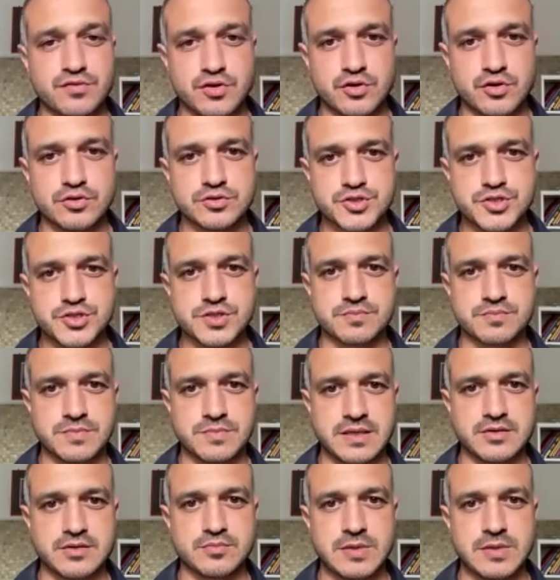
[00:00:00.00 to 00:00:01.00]
of launched
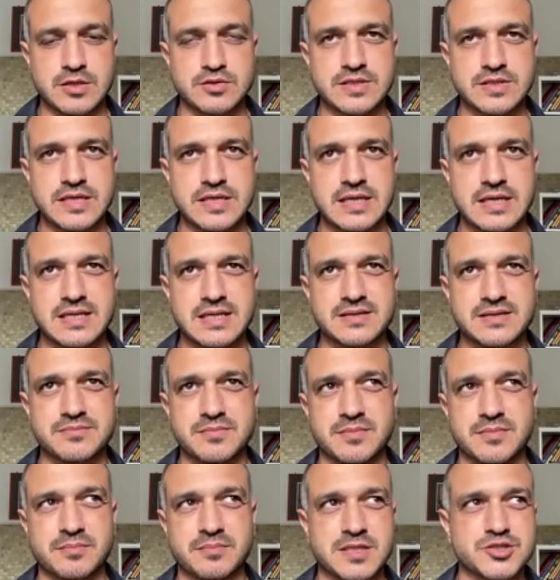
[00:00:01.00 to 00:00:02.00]
Mario
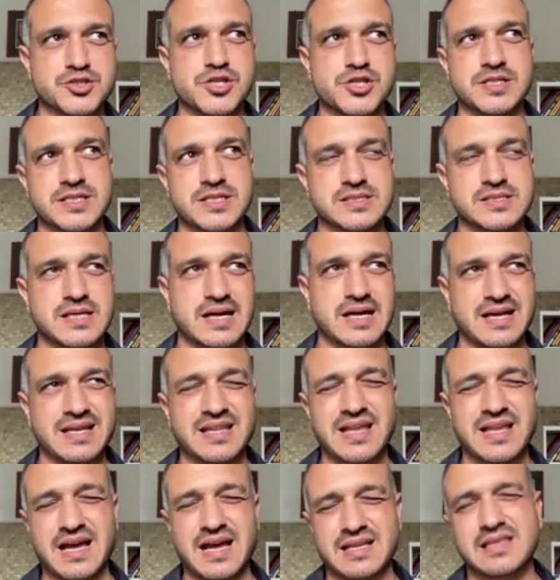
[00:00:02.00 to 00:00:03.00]
Balotelli. Mancini,
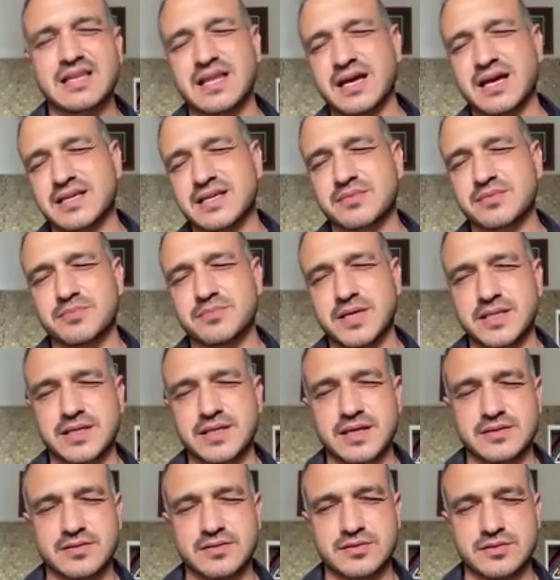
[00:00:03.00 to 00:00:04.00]
unlike
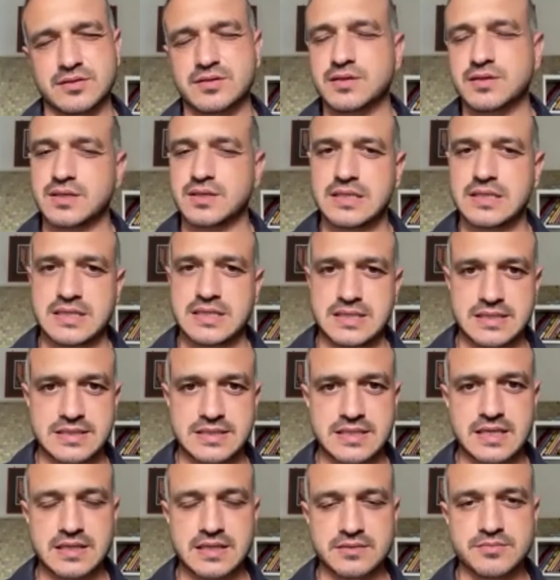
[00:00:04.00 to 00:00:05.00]
many other
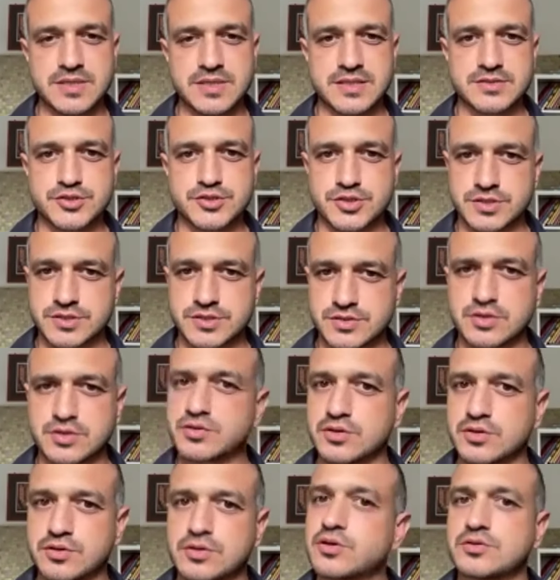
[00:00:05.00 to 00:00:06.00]
Italian managers,
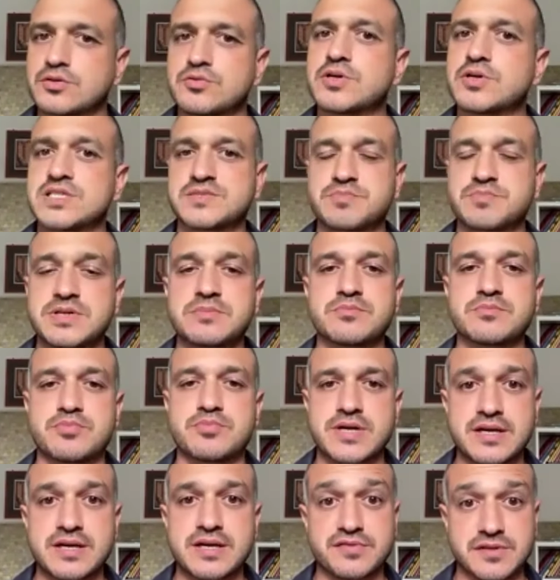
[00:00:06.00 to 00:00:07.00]
always been
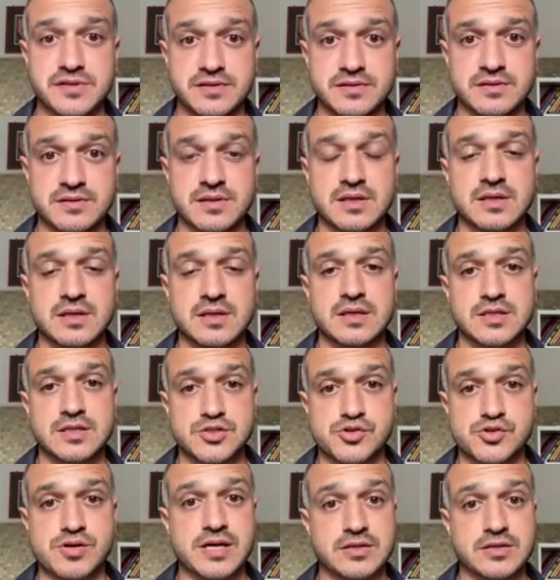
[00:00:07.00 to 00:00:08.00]
brave in
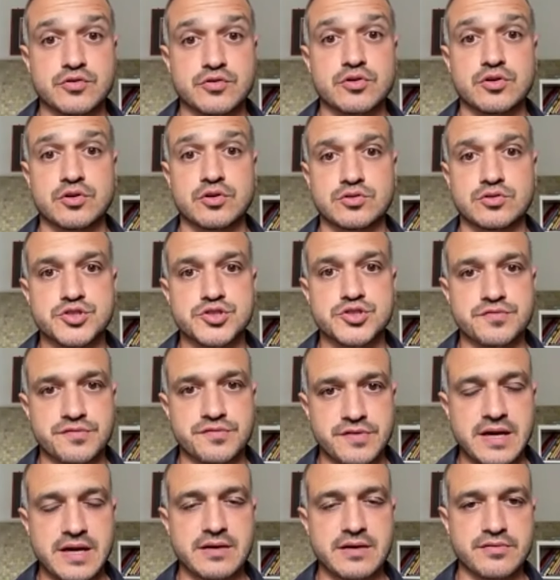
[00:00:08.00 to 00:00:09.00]
trying to launch
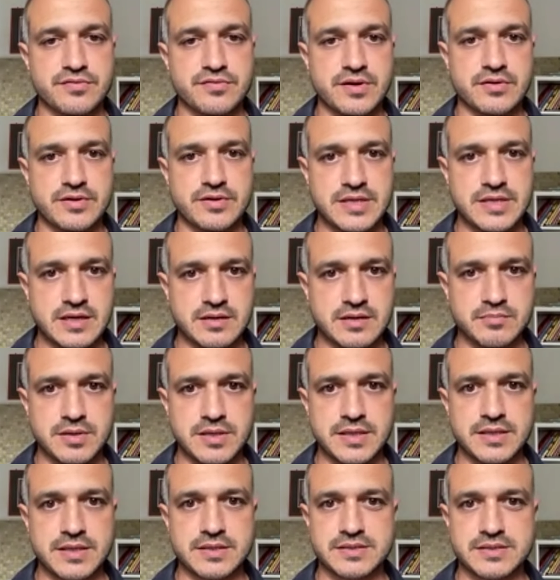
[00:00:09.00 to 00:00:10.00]
very, very young
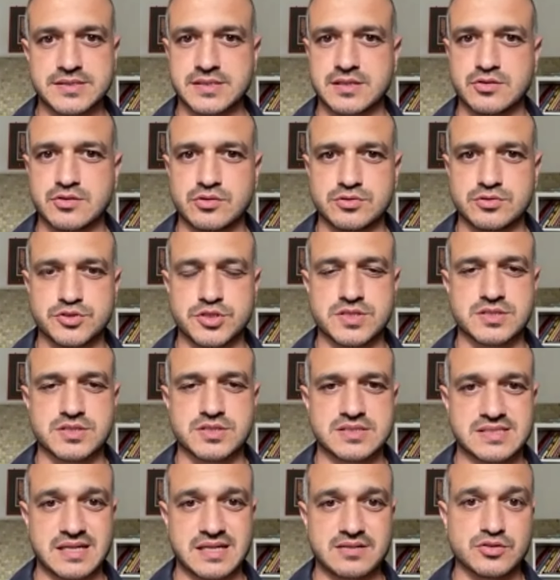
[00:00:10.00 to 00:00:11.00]
players. He launched
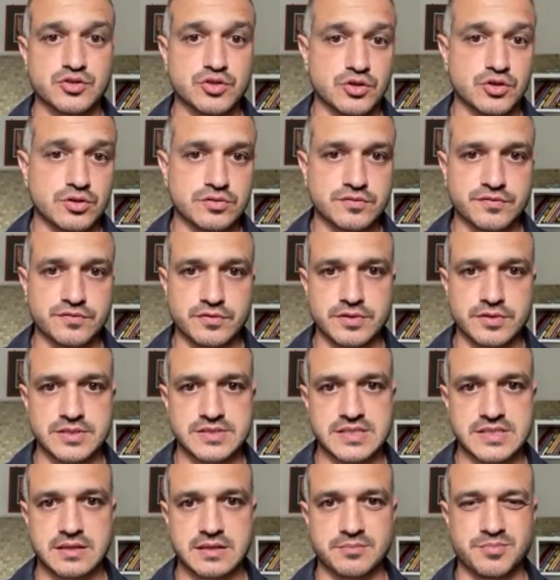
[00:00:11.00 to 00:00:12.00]
Santon, for
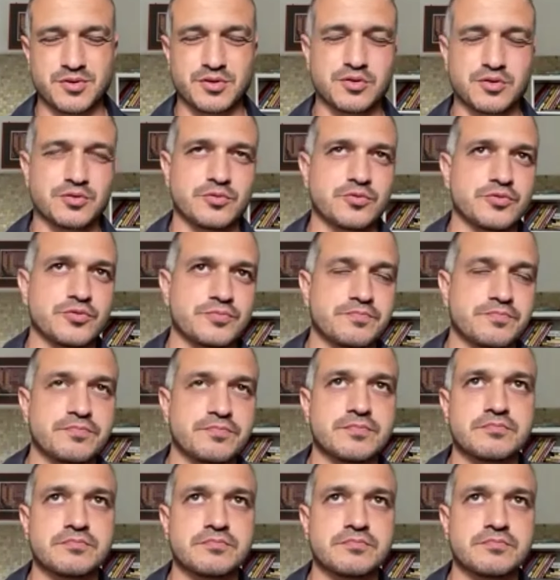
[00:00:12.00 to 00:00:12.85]
example, who,